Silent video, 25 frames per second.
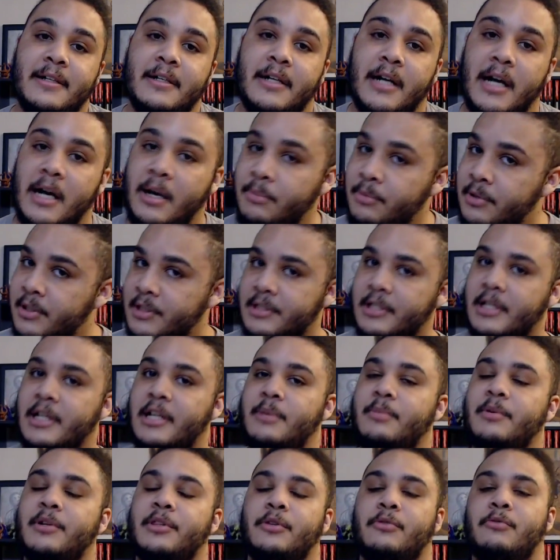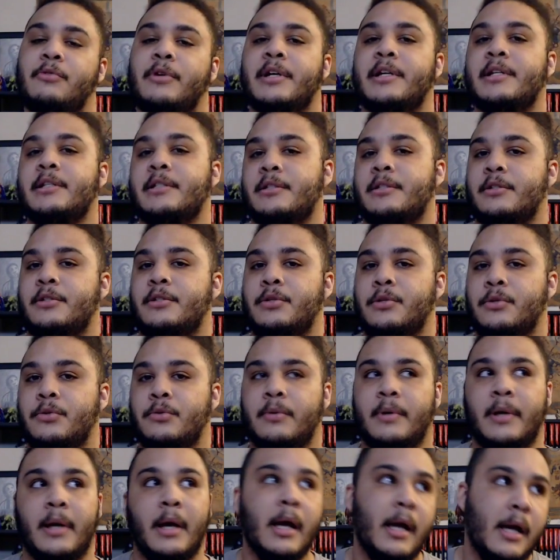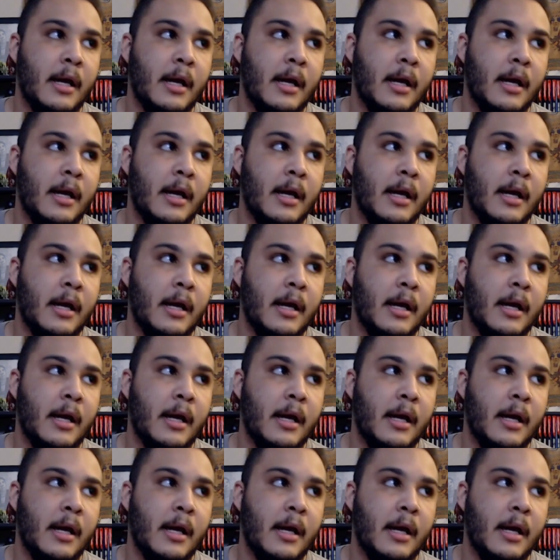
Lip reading: I'm going to talk about the ways to,